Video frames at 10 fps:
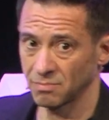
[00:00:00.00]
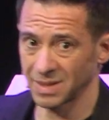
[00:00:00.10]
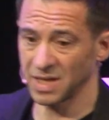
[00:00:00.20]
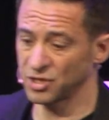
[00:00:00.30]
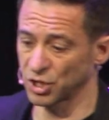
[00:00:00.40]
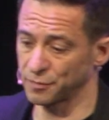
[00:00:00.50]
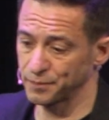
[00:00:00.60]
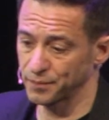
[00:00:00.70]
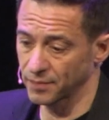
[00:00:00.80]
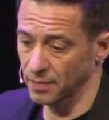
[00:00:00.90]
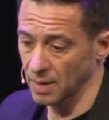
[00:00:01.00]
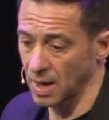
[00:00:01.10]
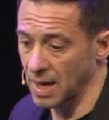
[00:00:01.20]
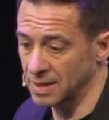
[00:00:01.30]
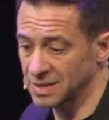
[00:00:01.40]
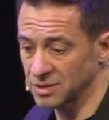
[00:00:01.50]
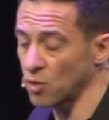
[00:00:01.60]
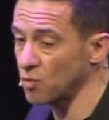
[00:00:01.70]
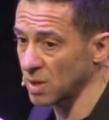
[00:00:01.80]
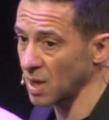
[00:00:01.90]
by nature, and they
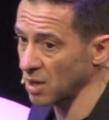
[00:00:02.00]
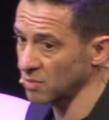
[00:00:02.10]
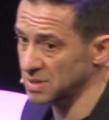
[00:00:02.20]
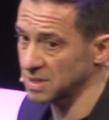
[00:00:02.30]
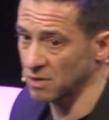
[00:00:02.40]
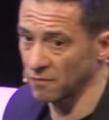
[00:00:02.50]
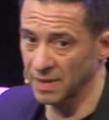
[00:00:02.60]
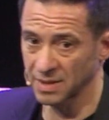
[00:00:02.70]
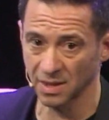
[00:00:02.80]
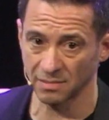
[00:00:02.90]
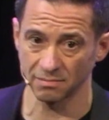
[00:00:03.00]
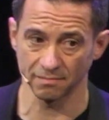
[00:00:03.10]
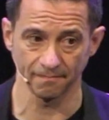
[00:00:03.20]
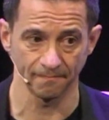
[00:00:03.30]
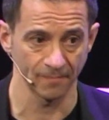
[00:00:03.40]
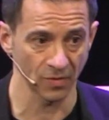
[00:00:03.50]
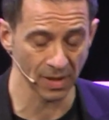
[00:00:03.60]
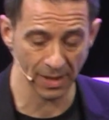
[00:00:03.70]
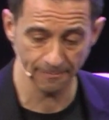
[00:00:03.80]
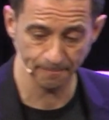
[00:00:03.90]
don't rely on a single vendor,
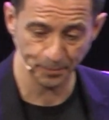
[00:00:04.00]
okay?